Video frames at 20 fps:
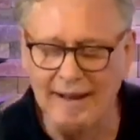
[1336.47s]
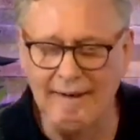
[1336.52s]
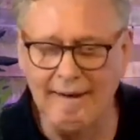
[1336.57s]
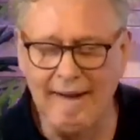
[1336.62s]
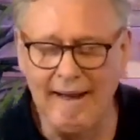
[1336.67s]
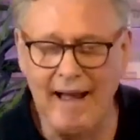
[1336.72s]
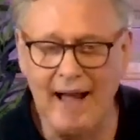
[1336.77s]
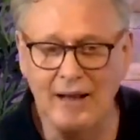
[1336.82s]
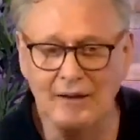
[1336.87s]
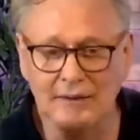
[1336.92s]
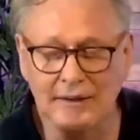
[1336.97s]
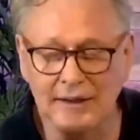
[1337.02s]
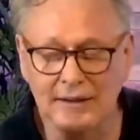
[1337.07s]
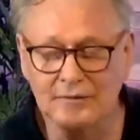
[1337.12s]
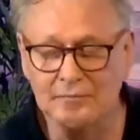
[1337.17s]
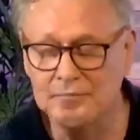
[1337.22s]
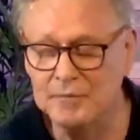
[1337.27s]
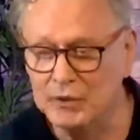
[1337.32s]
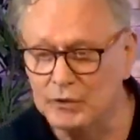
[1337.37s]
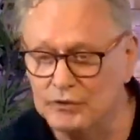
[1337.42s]
I'll
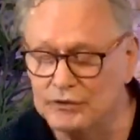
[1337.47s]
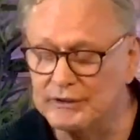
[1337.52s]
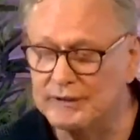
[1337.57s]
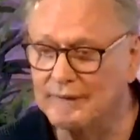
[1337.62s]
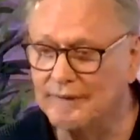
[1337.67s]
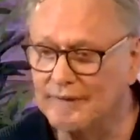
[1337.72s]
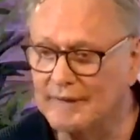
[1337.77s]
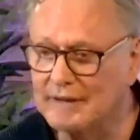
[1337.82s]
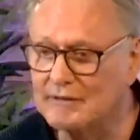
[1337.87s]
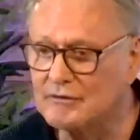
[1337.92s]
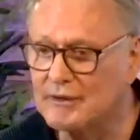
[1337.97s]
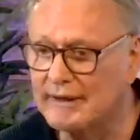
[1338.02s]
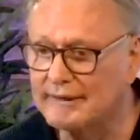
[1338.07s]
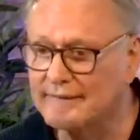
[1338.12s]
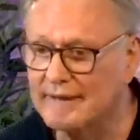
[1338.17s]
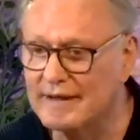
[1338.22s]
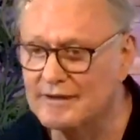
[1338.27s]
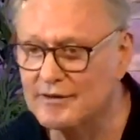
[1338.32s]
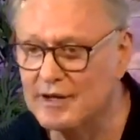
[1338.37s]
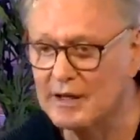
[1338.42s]
let music and things like
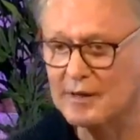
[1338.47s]
that take